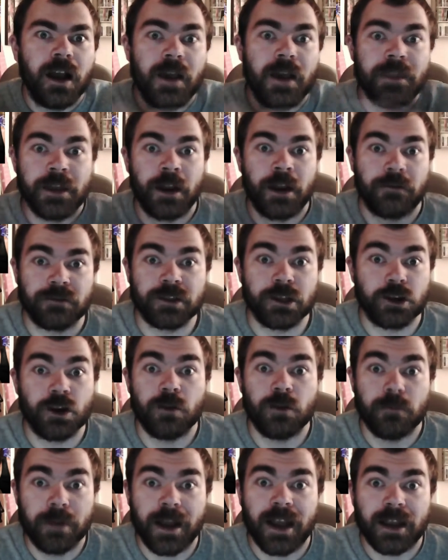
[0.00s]
and then obviously
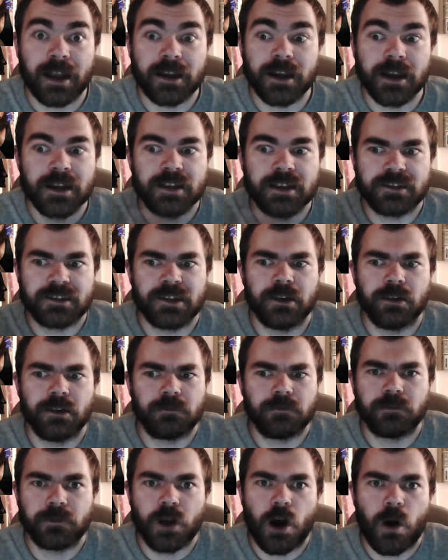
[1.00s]
come back, and it's
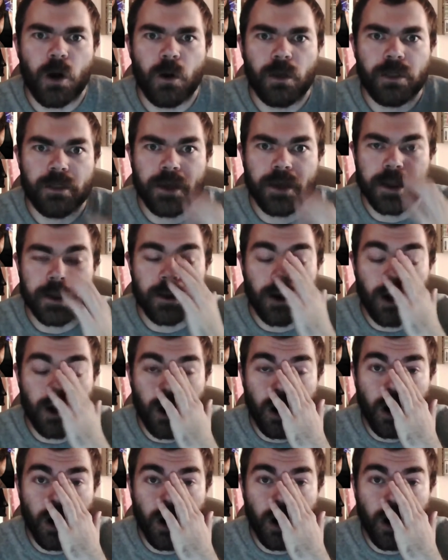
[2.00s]
still the whole thing.